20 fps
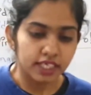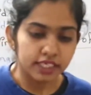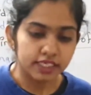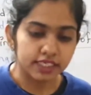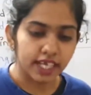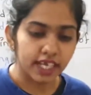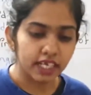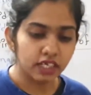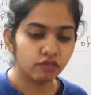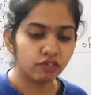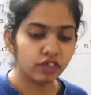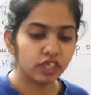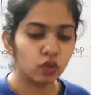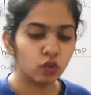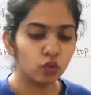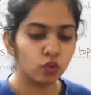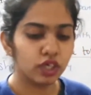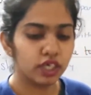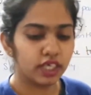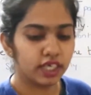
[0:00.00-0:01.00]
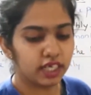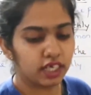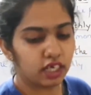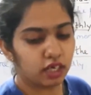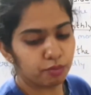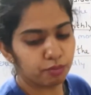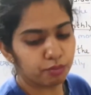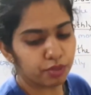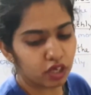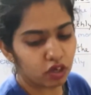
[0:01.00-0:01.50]
That will only
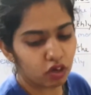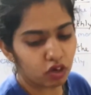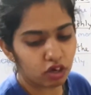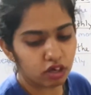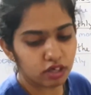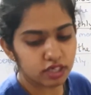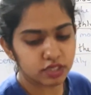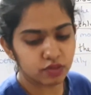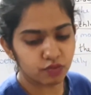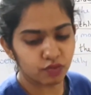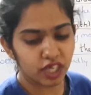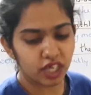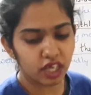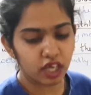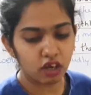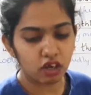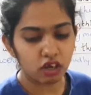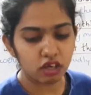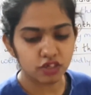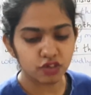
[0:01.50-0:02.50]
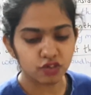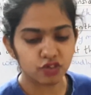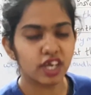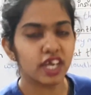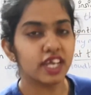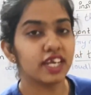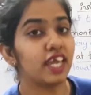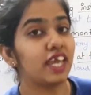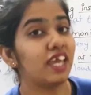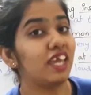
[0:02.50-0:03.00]
come because we cannot
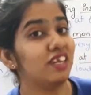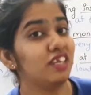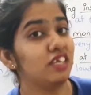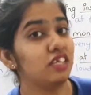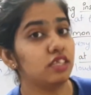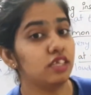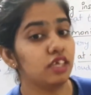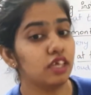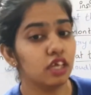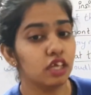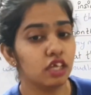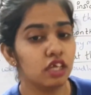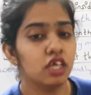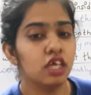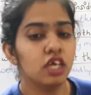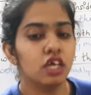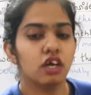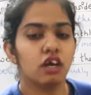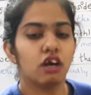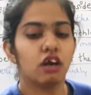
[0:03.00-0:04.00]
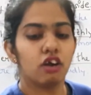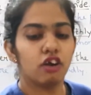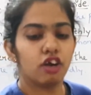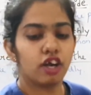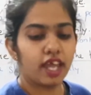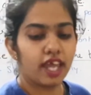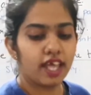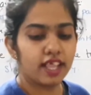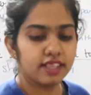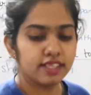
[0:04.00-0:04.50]
write anything or
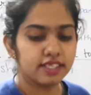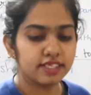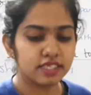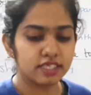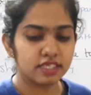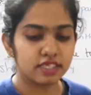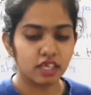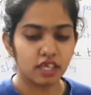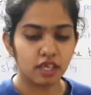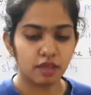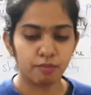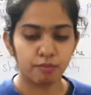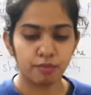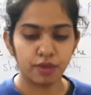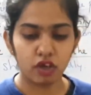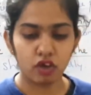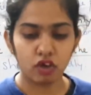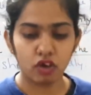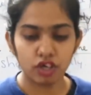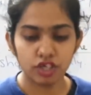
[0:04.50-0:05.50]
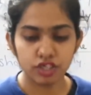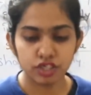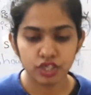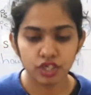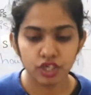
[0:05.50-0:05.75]
else, because